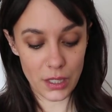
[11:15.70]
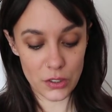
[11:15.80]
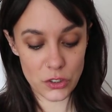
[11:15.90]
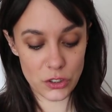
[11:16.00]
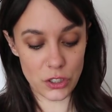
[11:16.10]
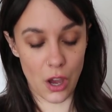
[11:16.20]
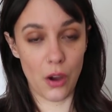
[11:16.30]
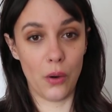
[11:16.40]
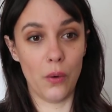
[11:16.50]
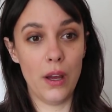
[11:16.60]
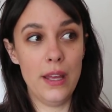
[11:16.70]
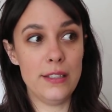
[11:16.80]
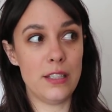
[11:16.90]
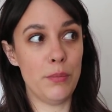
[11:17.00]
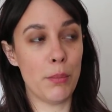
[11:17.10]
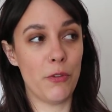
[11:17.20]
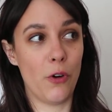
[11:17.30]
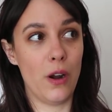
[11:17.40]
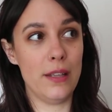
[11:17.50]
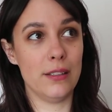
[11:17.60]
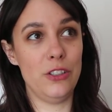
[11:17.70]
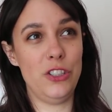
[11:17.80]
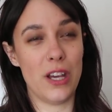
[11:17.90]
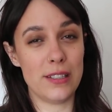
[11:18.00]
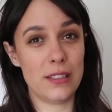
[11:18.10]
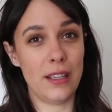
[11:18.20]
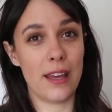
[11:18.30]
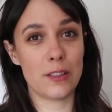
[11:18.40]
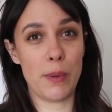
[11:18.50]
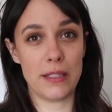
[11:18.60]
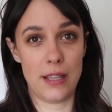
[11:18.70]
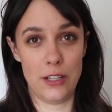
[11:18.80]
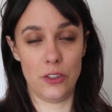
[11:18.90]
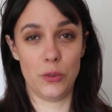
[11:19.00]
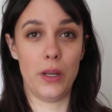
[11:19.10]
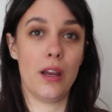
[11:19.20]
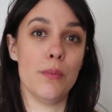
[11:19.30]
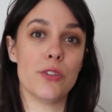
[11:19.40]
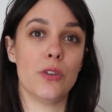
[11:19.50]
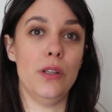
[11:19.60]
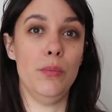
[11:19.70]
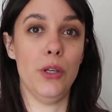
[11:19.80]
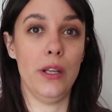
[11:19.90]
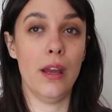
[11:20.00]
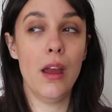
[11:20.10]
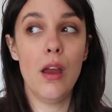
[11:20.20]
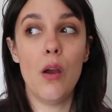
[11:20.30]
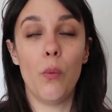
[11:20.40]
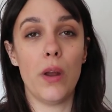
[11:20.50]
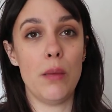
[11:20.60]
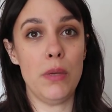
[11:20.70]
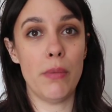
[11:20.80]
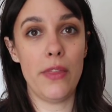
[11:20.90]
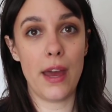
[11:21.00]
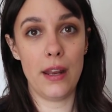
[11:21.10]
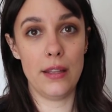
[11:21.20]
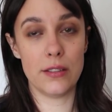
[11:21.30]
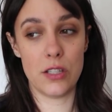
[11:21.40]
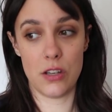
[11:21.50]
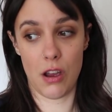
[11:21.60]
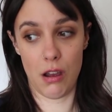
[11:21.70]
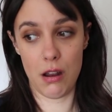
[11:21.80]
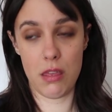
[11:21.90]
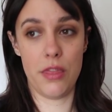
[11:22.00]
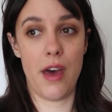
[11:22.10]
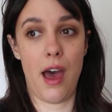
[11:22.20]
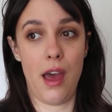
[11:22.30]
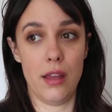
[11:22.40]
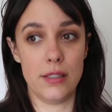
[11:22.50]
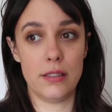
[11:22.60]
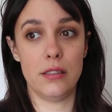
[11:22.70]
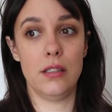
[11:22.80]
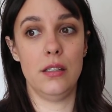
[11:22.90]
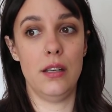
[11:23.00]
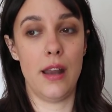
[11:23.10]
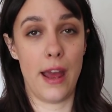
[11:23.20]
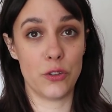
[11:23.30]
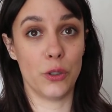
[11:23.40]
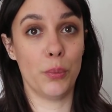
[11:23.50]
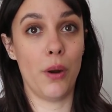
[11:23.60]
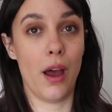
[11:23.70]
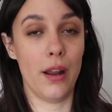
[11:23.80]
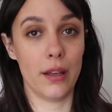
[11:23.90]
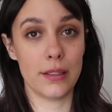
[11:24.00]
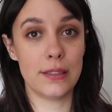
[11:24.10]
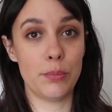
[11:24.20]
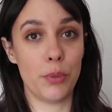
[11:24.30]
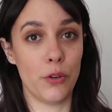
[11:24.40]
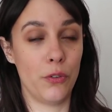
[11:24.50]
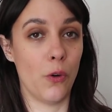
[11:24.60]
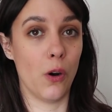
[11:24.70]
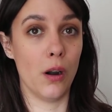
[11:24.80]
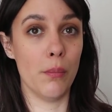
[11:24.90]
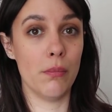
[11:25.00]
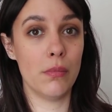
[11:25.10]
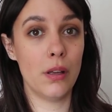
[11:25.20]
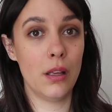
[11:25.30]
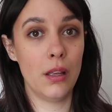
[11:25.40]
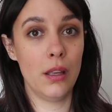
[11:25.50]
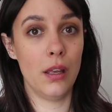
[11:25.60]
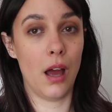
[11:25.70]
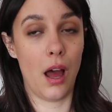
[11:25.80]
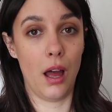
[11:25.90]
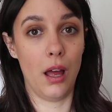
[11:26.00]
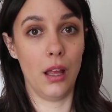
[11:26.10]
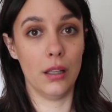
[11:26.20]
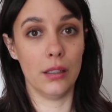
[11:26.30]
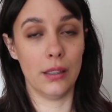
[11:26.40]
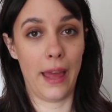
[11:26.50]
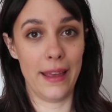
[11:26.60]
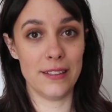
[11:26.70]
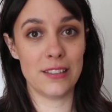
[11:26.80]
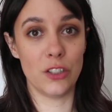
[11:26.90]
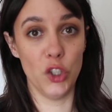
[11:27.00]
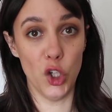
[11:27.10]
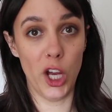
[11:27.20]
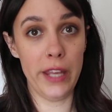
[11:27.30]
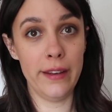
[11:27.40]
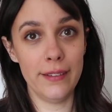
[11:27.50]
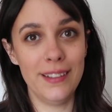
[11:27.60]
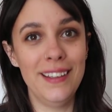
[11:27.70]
So tip number four is adjusting expectations when it comes to green beauty. What I mean by that is not that natural products perform less good.